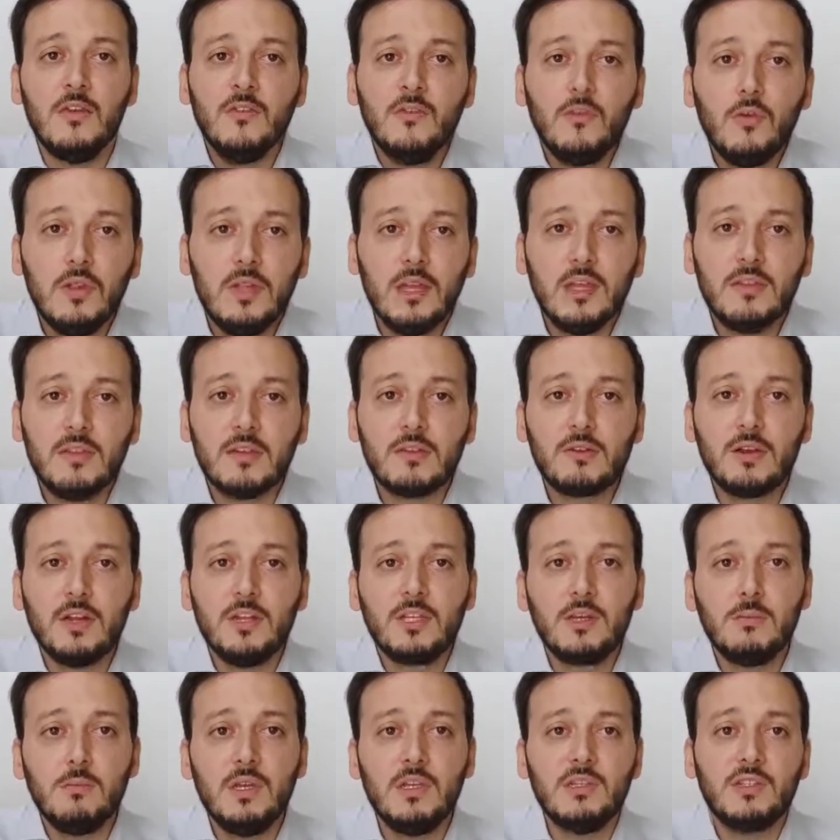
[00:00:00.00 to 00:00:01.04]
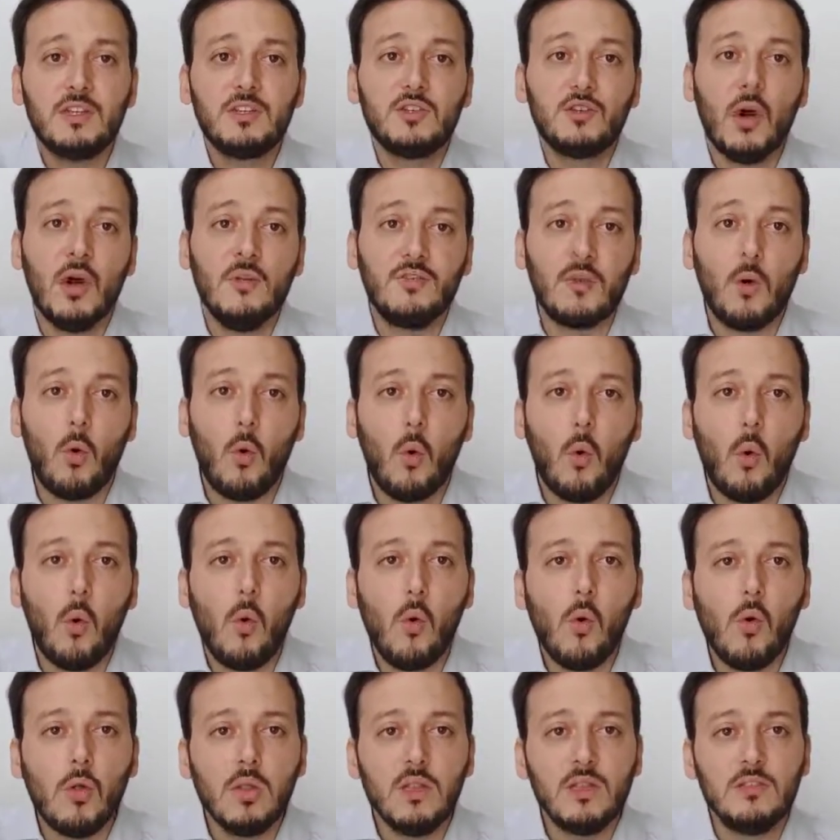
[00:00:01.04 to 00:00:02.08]
Fully integration means that you have the
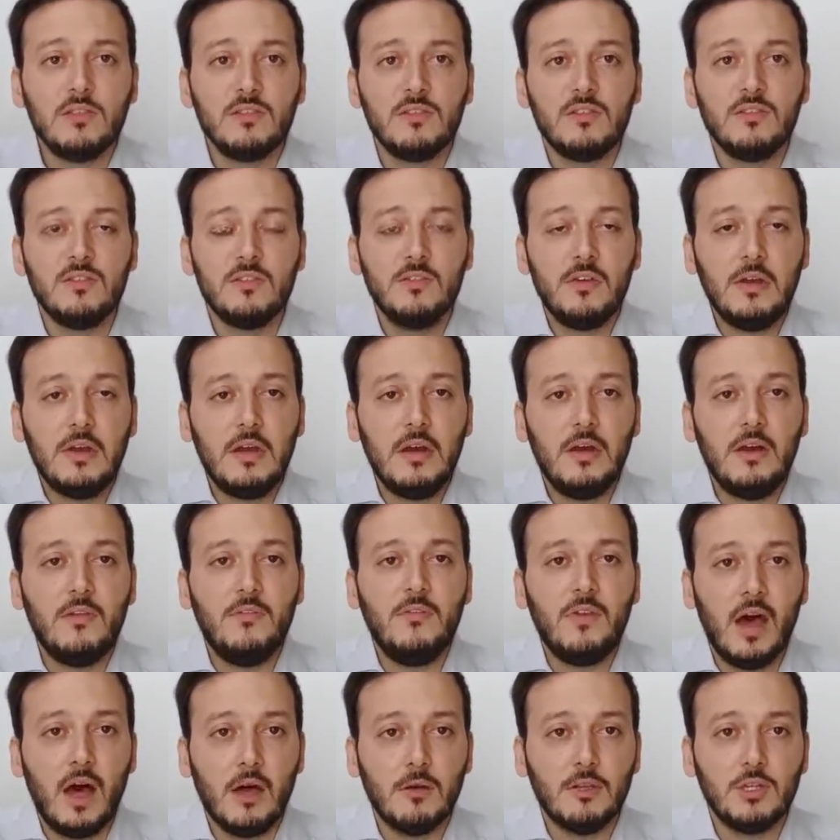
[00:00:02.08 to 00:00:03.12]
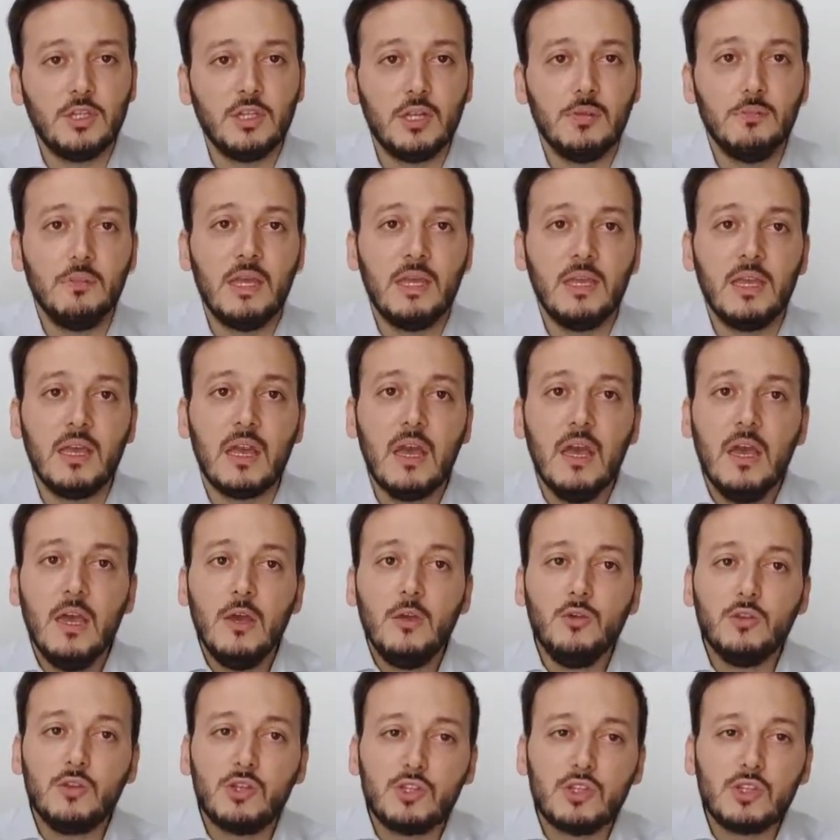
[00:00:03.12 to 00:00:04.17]
whole industry value chain, meaning
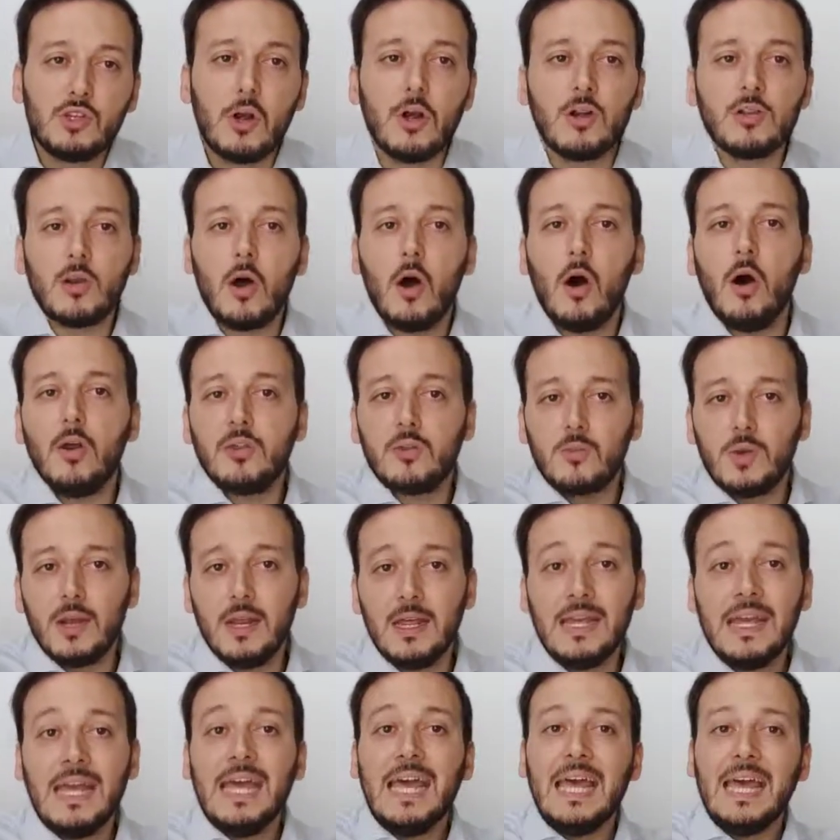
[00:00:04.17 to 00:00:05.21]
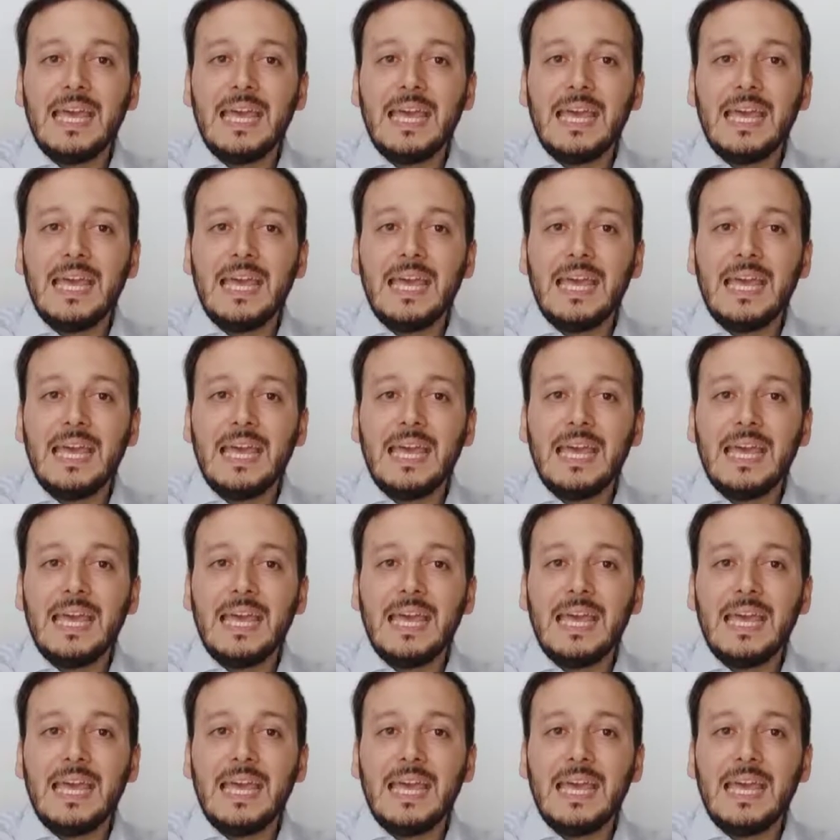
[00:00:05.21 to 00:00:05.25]
you start all the way,